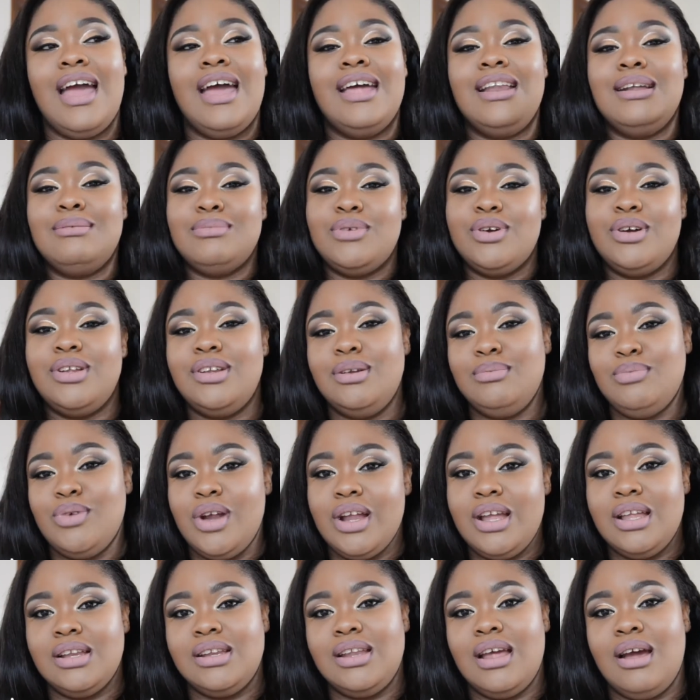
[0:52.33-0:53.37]
and I'm going to
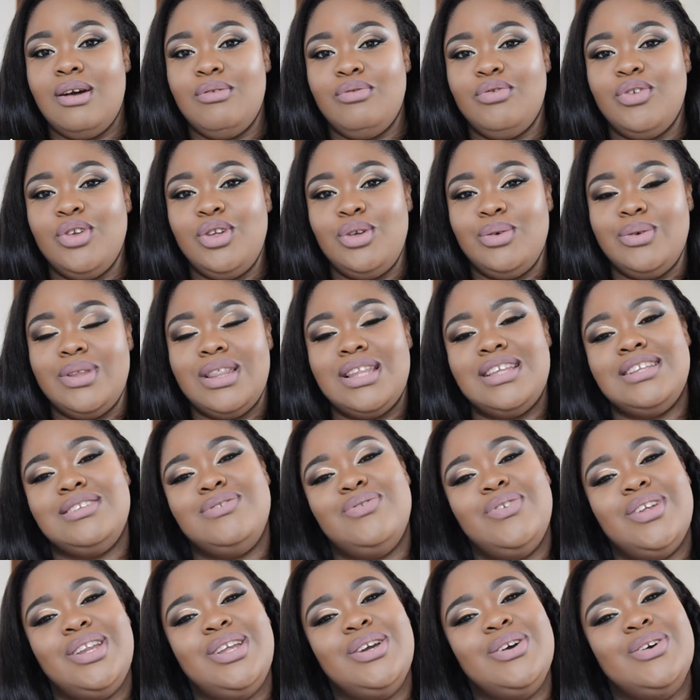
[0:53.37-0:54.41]
break it down for you in this
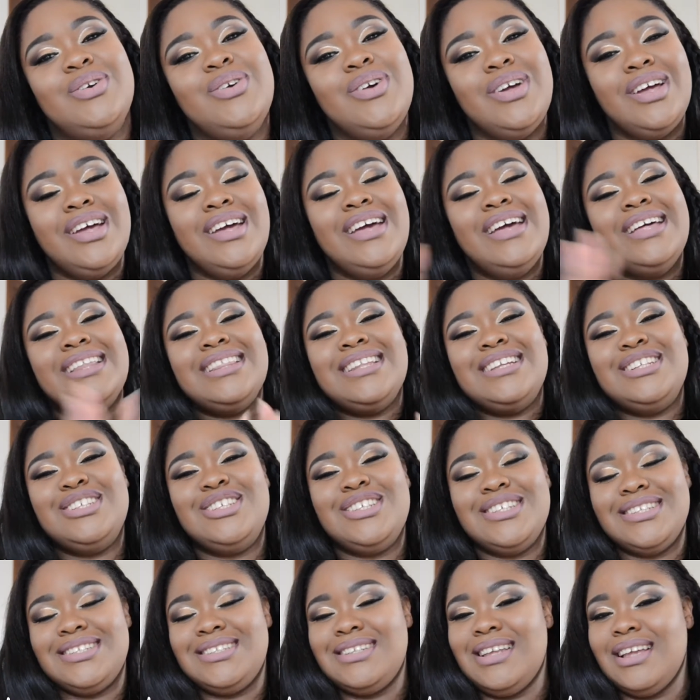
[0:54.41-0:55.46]
video, then
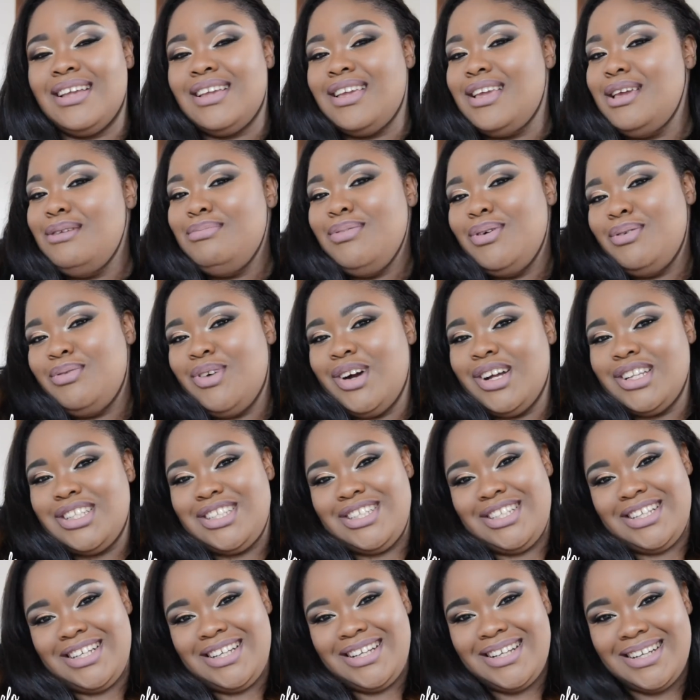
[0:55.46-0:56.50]
just keep on
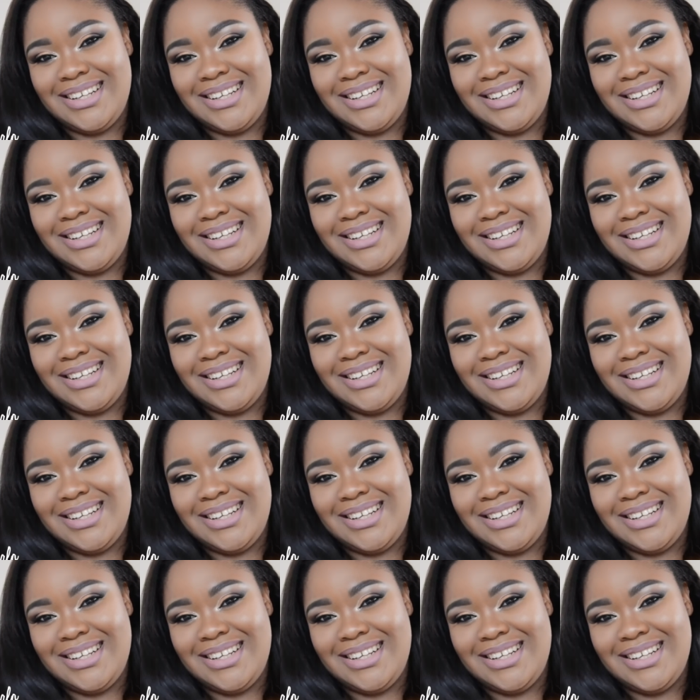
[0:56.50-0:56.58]
watching.